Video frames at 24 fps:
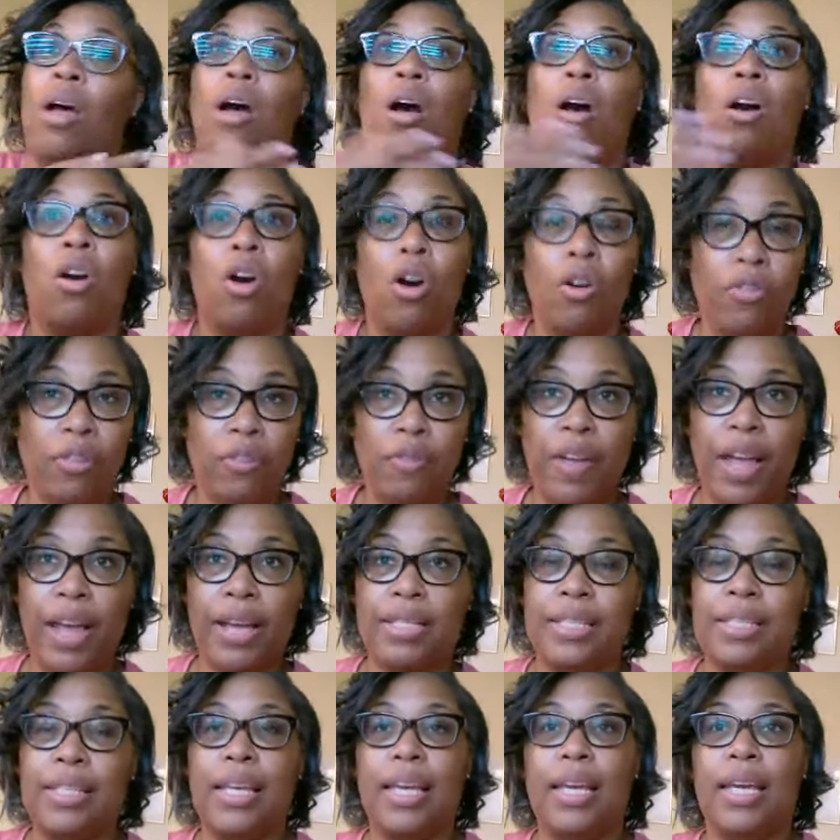COVID
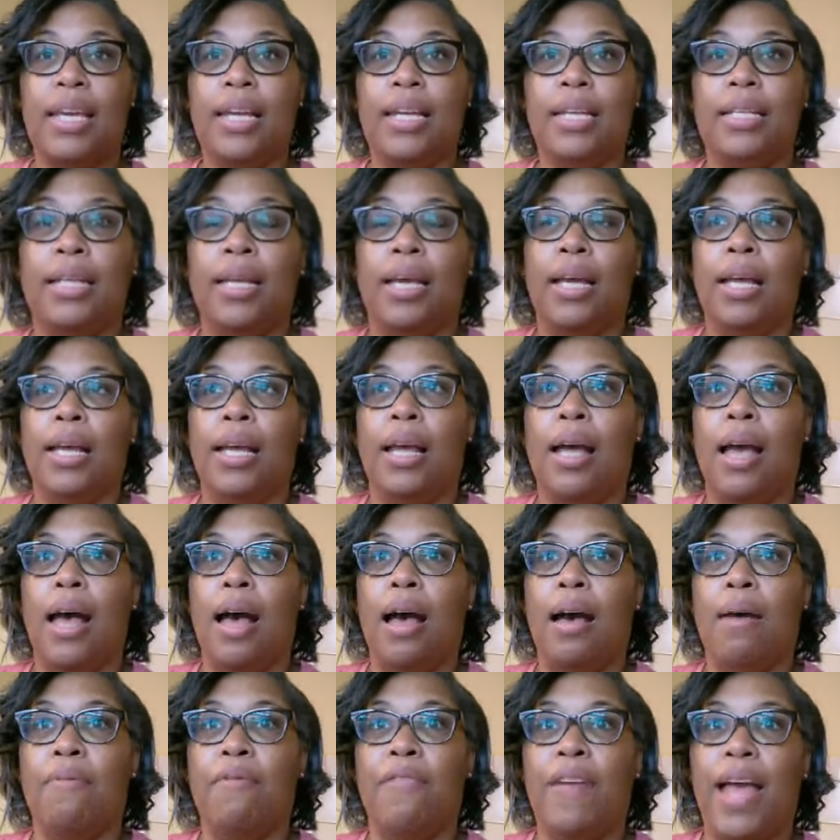vaccine
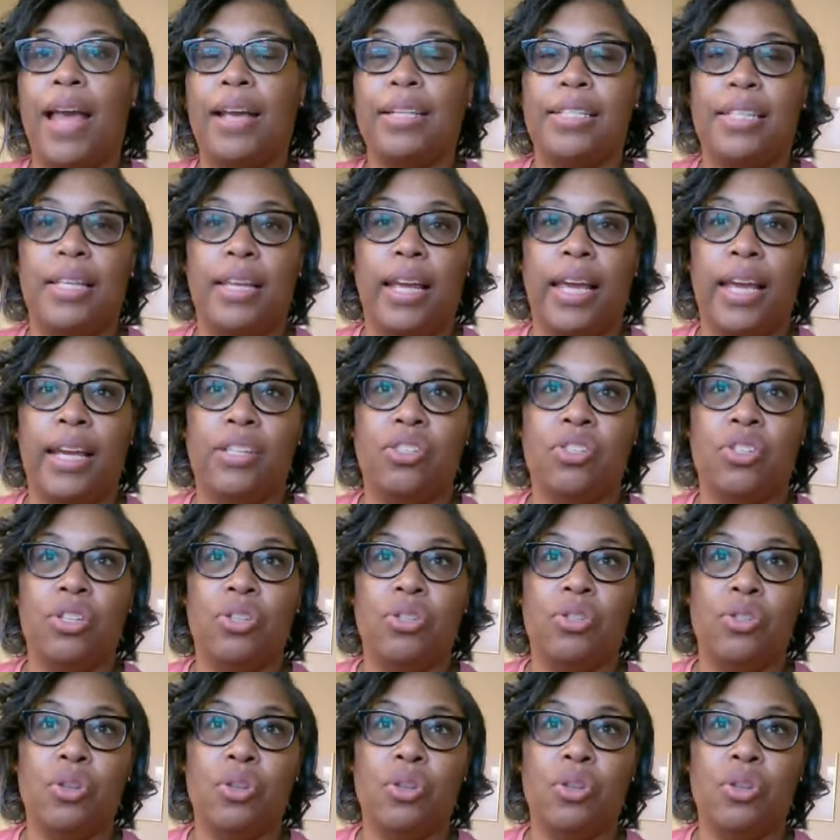vaccination?